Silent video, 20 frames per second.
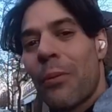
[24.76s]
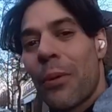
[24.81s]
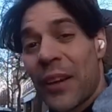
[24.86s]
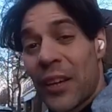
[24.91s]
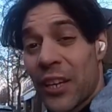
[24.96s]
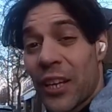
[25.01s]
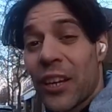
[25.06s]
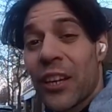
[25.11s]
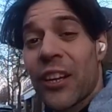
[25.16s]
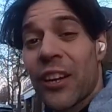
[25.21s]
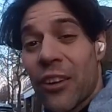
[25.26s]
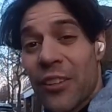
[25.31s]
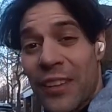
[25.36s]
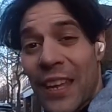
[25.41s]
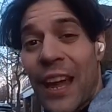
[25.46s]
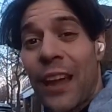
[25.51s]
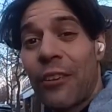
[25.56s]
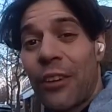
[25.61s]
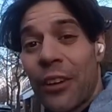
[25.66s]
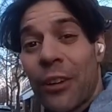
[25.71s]
when you're going to go
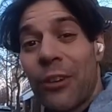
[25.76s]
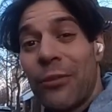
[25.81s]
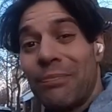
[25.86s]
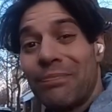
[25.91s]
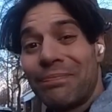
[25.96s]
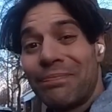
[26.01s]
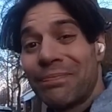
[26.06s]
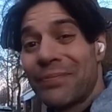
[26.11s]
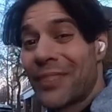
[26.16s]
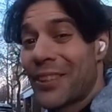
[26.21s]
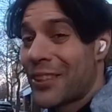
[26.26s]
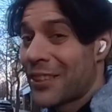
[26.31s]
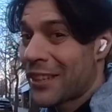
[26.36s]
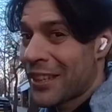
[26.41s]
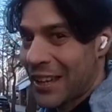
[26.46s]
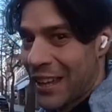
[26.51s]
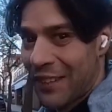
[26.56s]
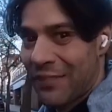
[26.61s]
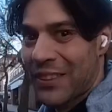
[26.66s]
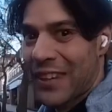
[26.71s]
downhill,
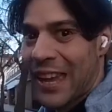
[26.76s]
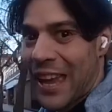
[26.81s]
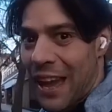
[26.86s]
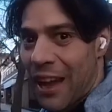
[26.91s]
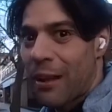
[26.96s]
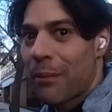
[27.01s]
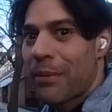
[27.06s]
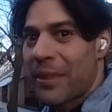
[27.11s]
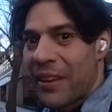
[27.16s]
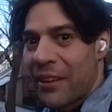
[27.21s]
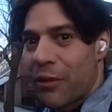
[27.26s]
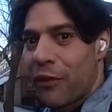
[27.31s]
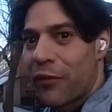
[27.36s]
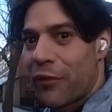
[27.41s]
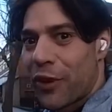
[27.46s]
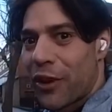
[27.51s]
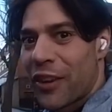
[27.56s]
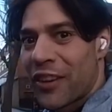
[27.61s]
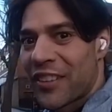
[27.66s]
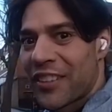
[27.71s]
you're going to have to get up the hill
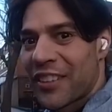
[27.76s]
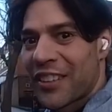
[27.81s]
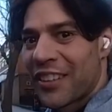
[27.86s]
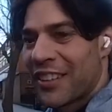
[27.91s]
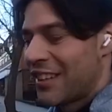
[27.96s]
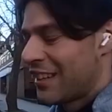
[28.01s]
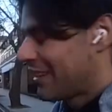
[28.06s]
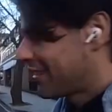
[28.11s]
first.